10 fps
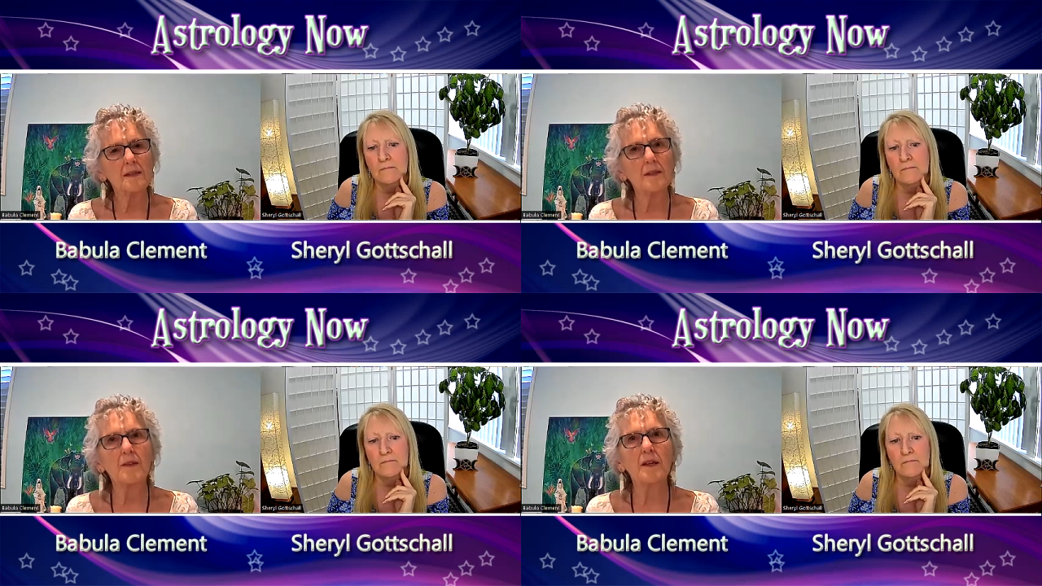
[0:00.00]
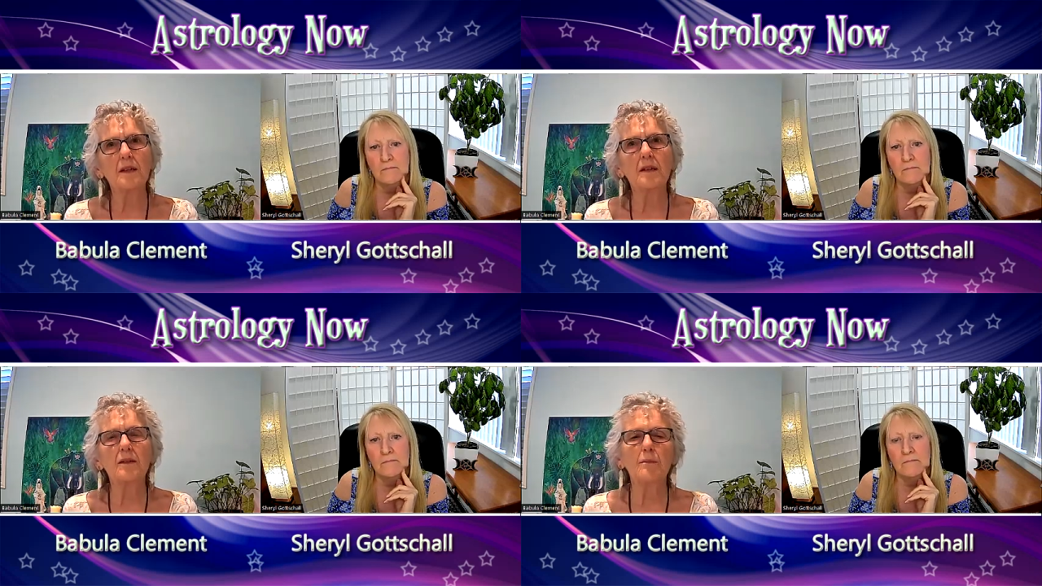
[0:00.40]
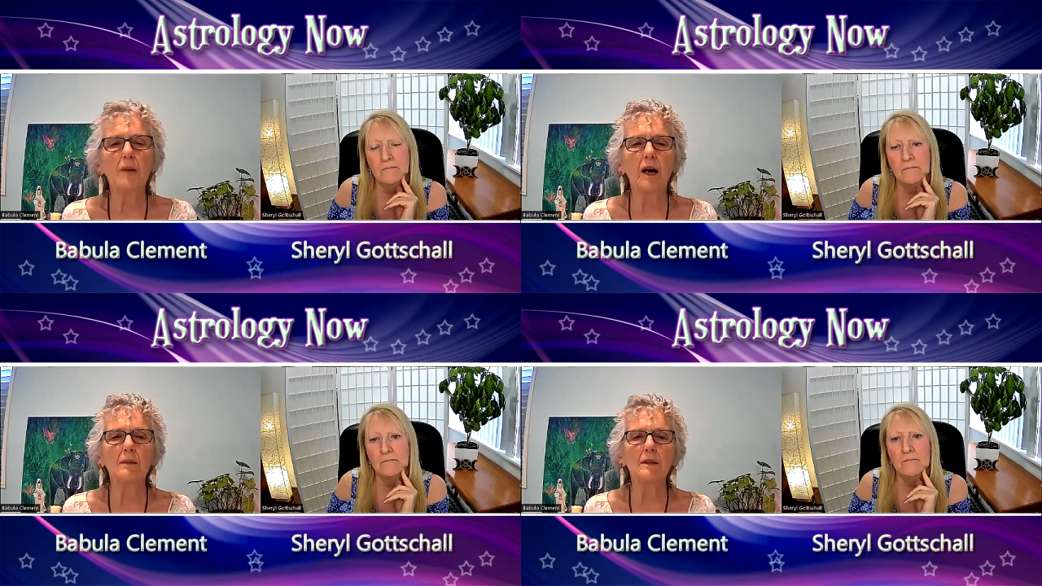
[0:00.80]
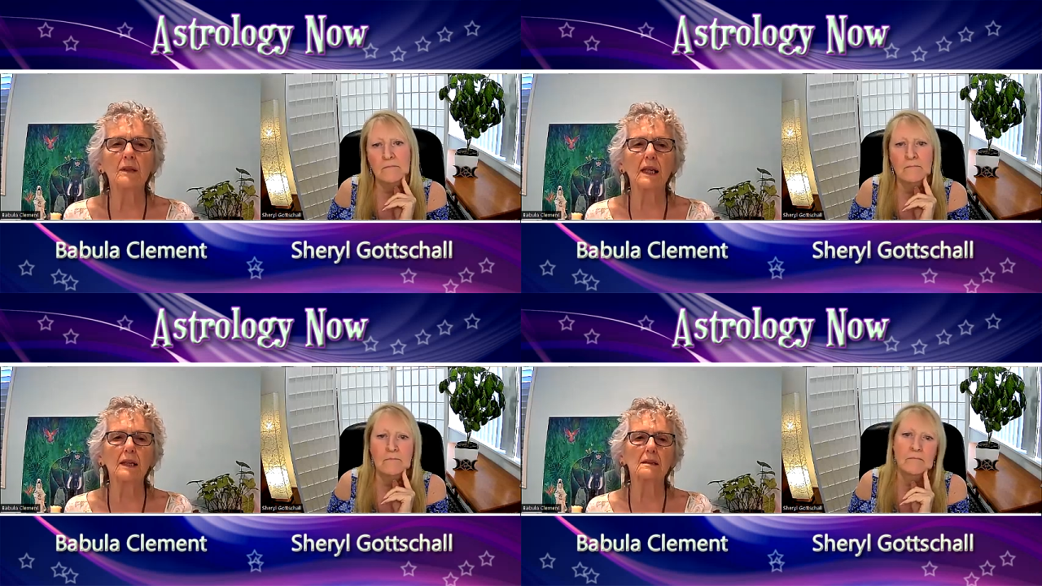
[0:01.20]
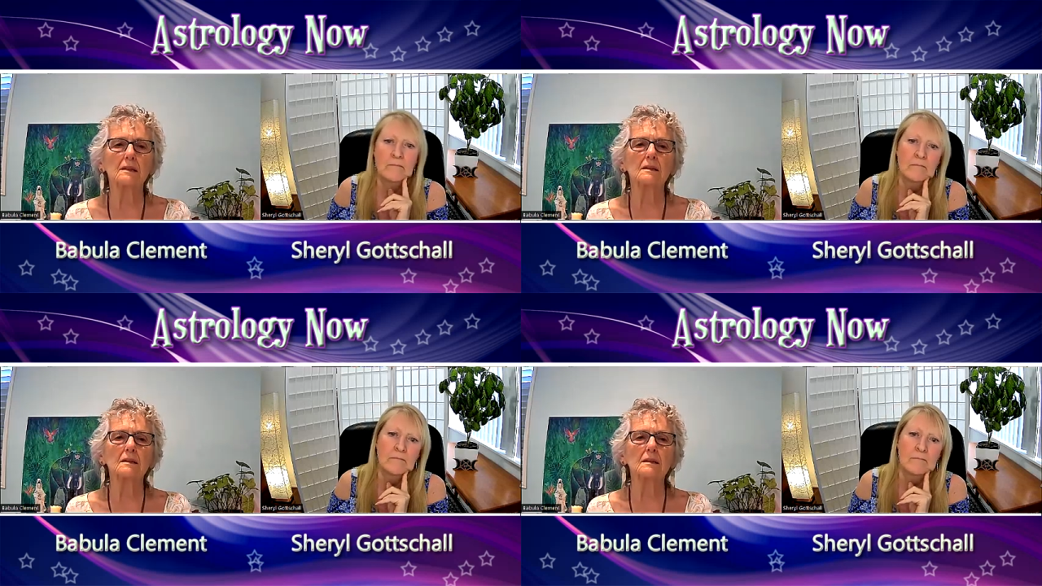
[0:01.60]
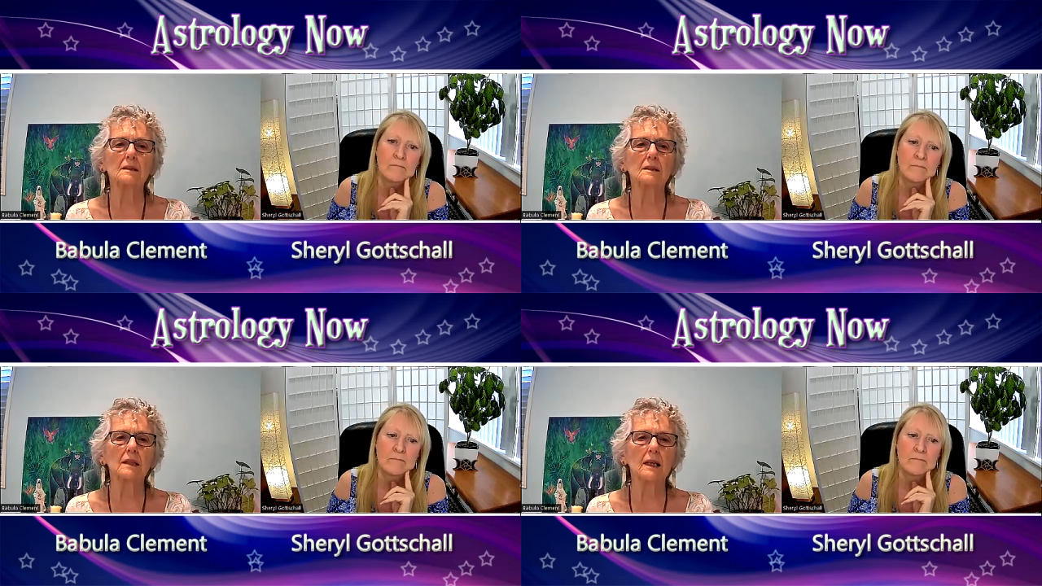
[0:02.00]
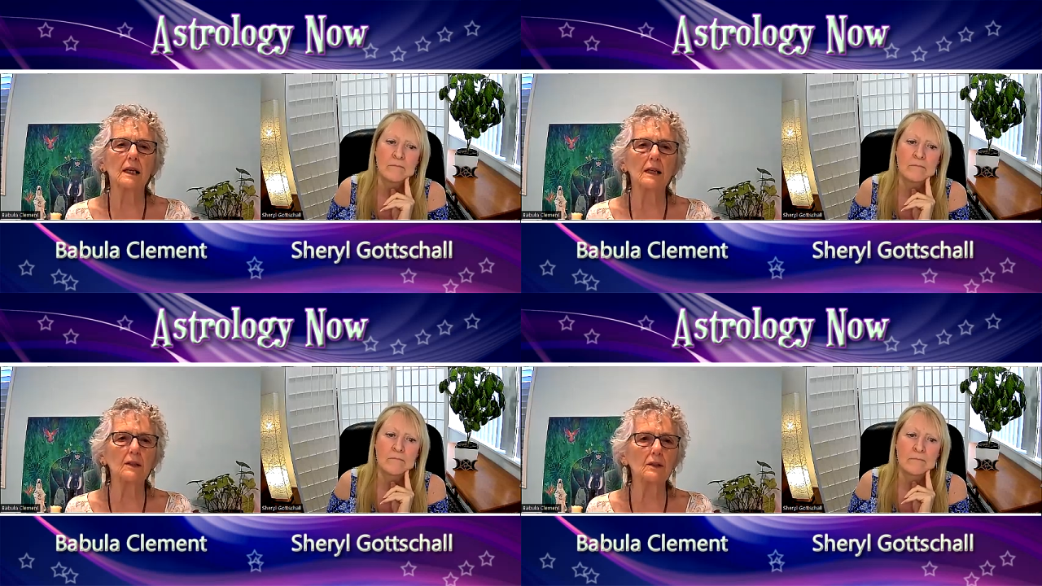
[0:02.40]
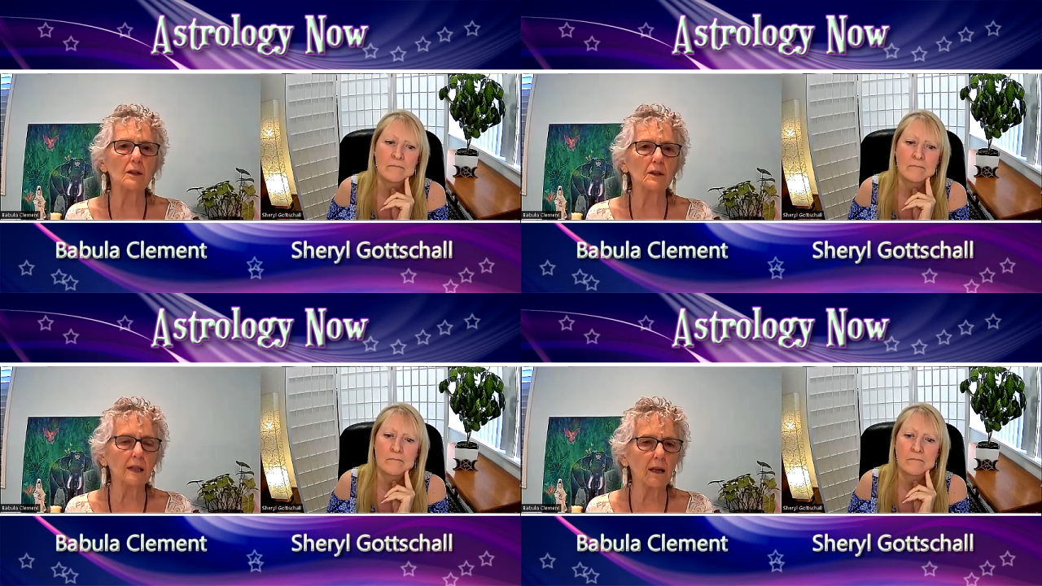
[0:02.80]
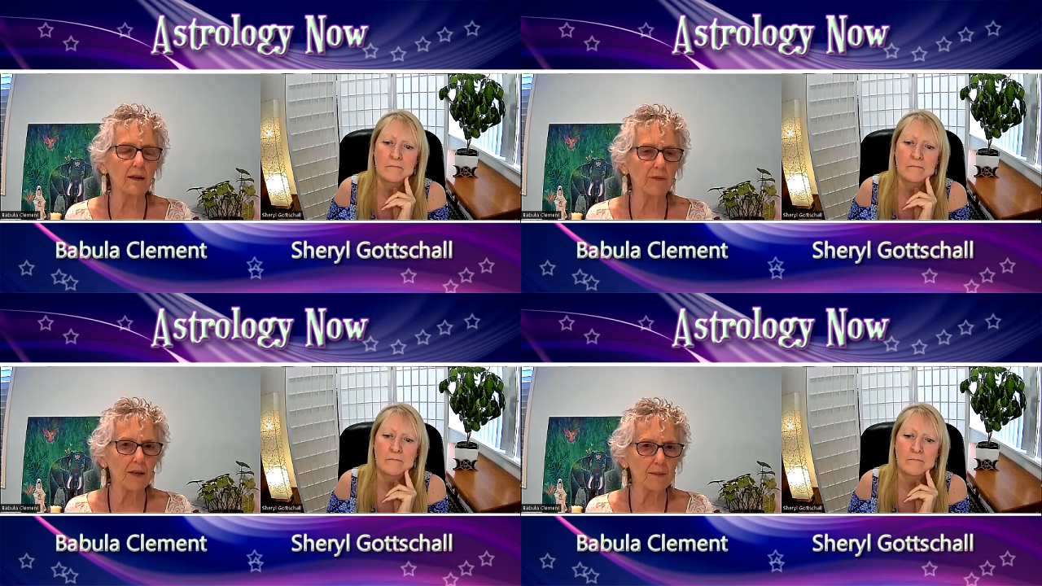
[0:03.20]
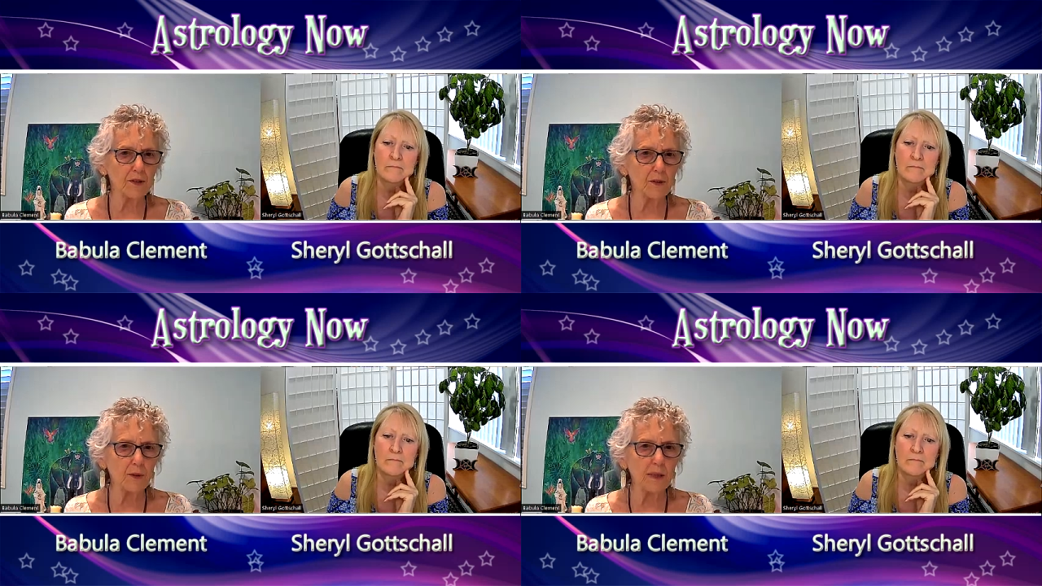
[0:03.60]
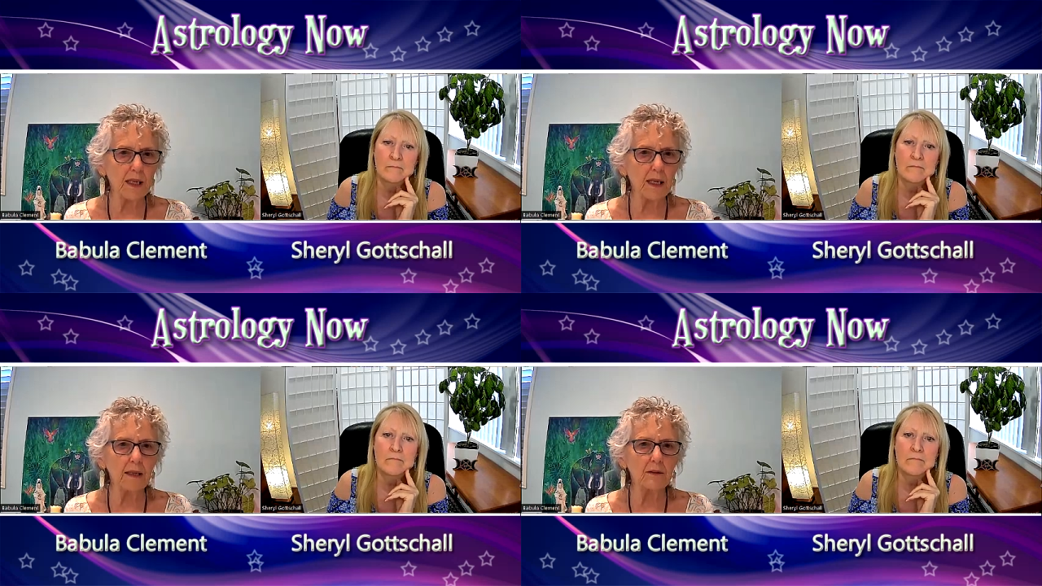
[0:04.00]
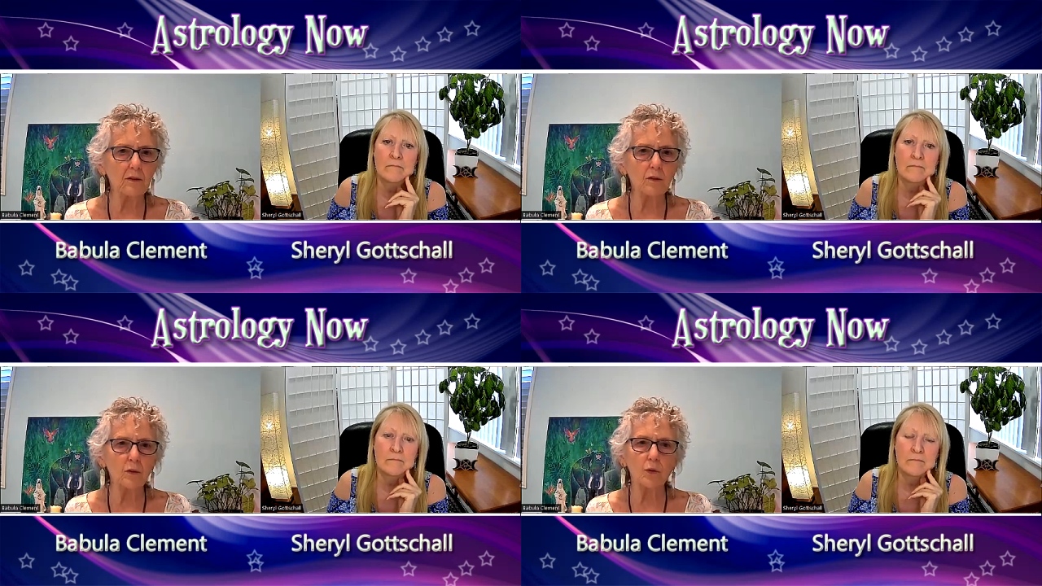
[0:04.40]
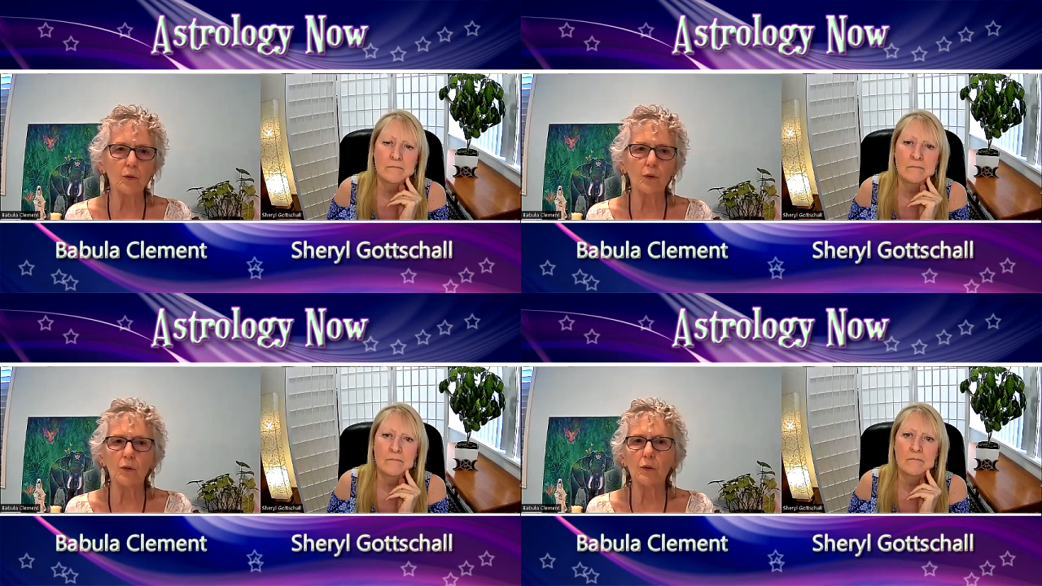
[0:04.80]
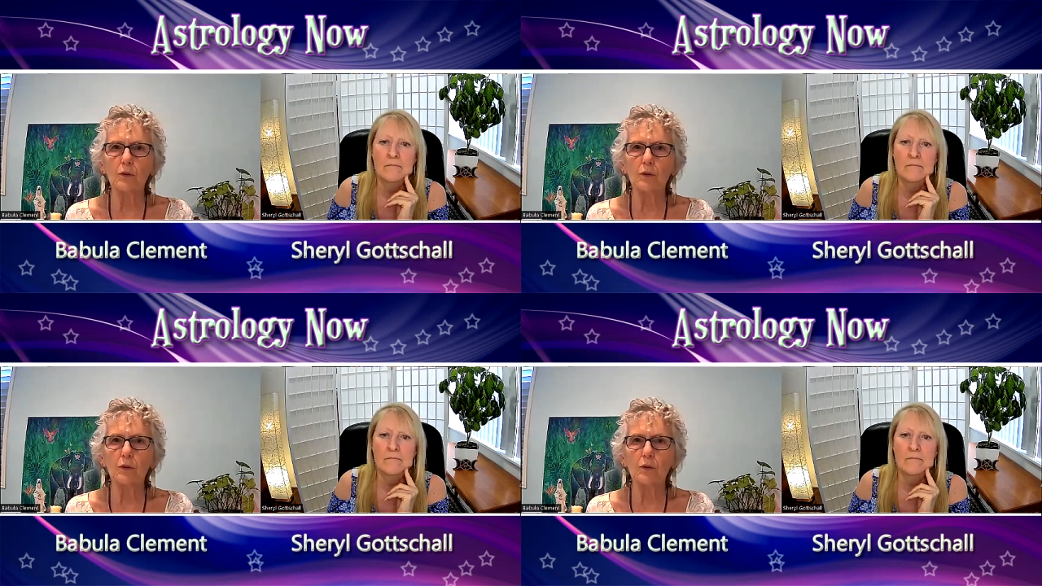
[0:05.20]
Speaker 1: the the moment that uh, you know their life comes to an end or